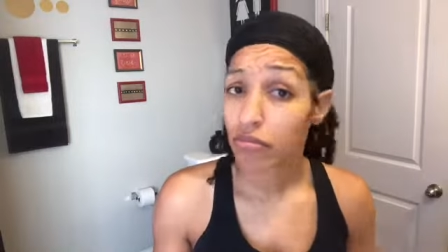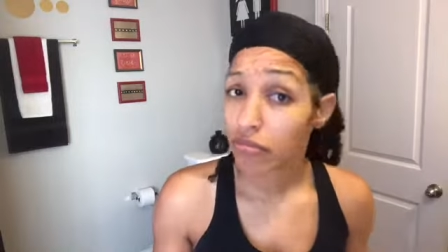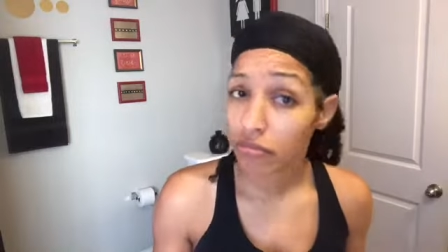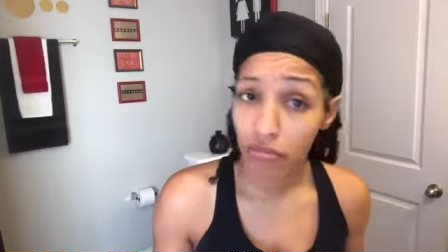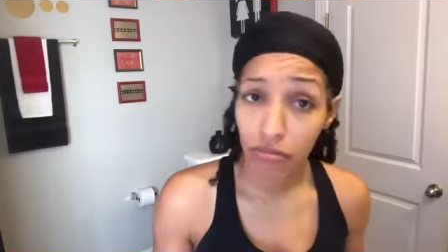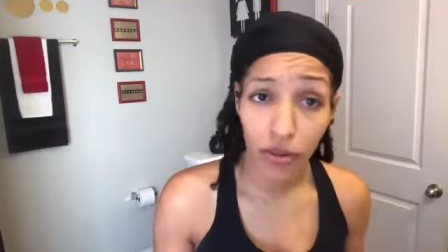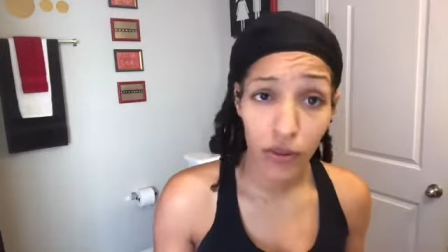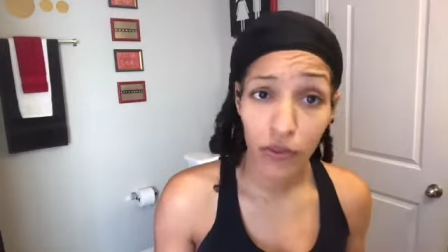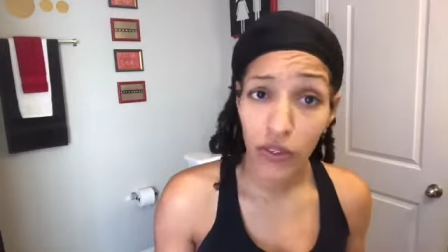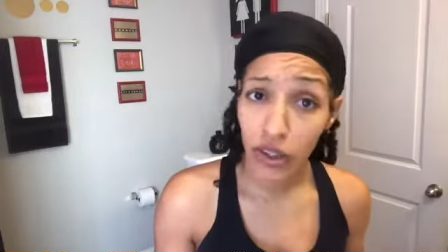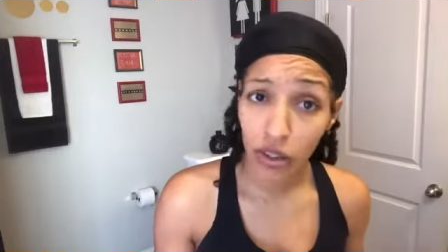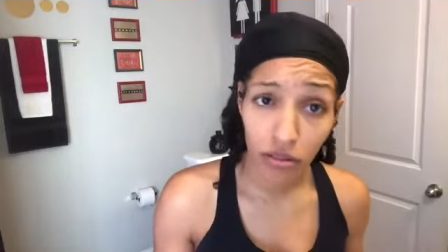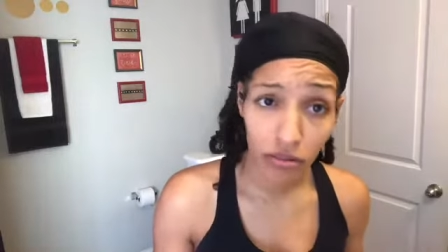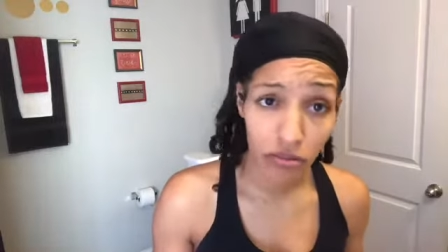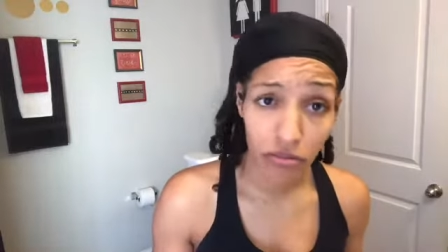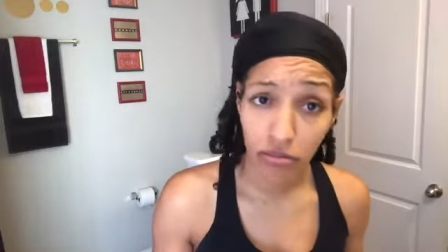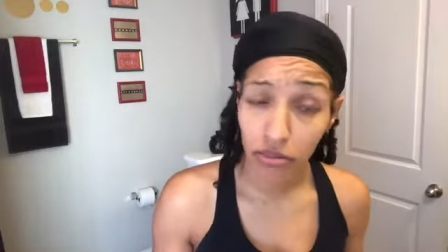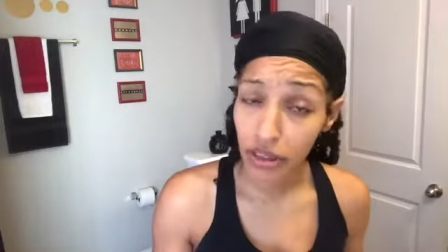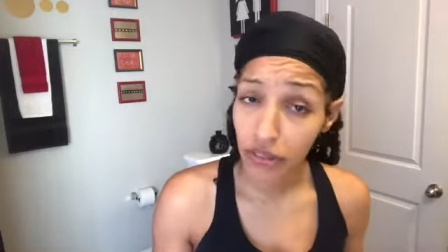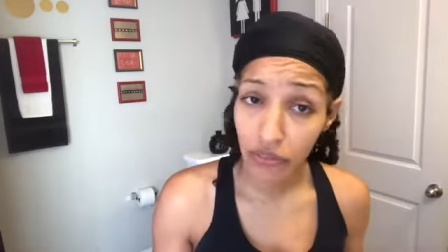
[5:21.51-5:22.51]
move on,
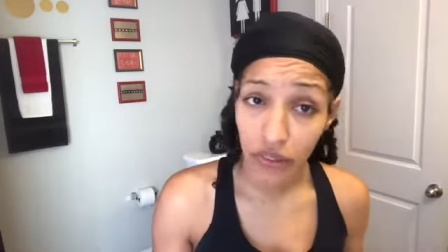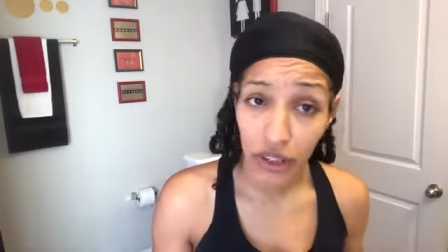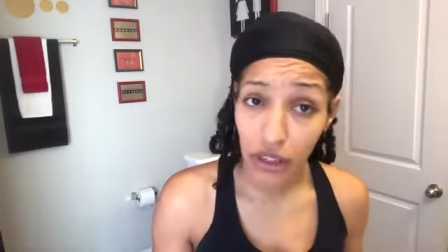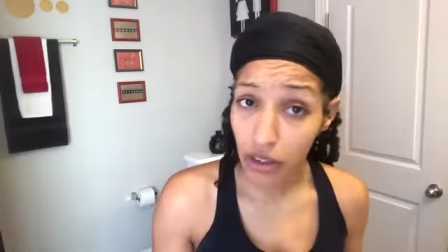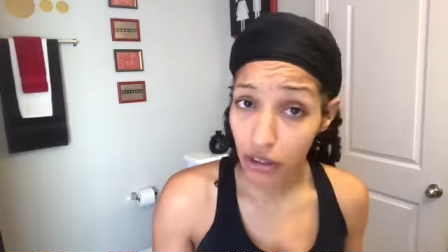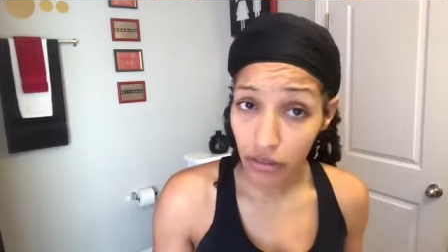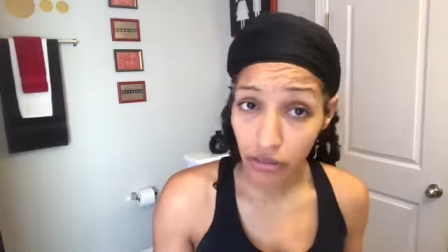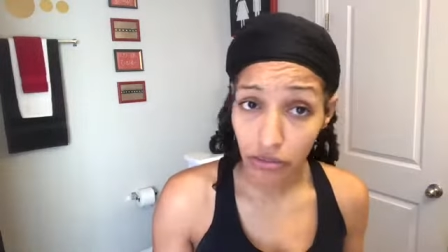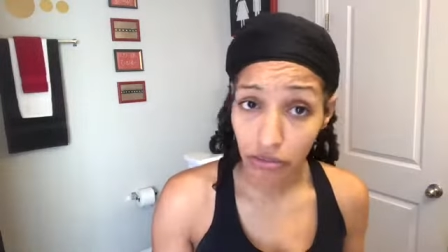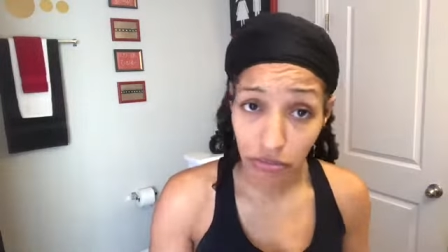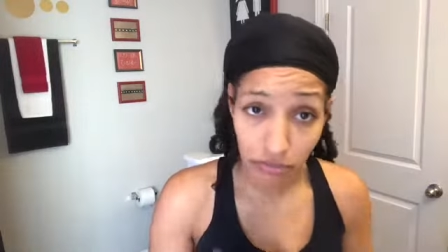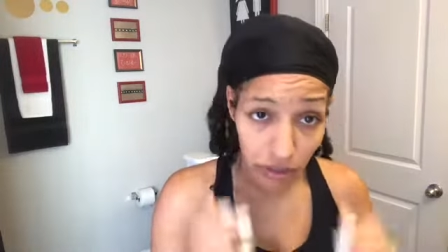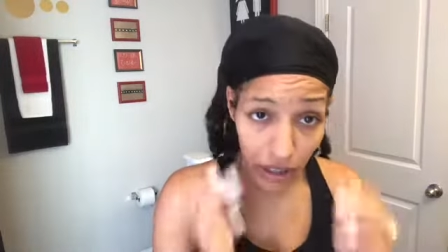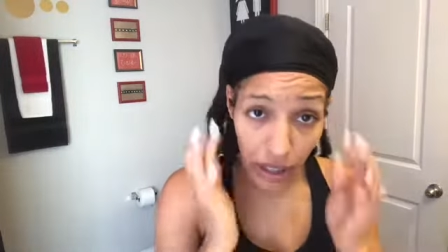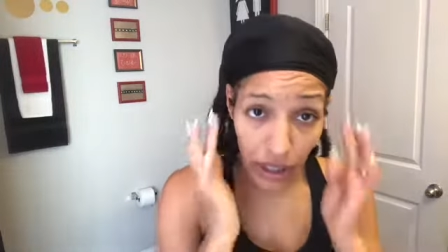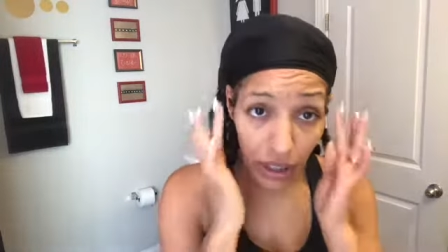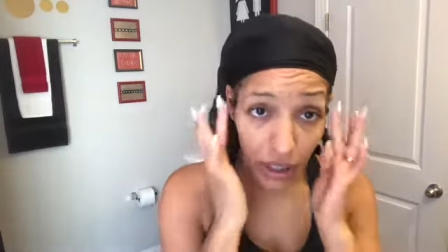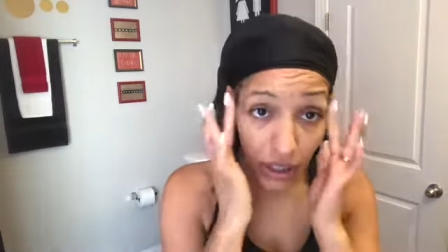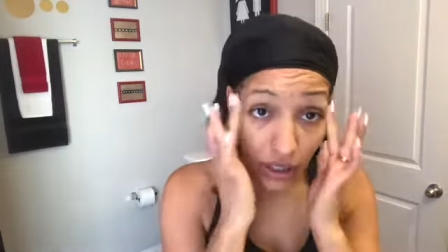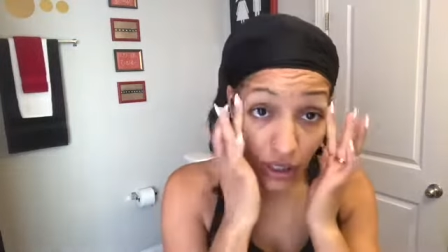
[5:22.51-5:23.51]
leave it alone, okay?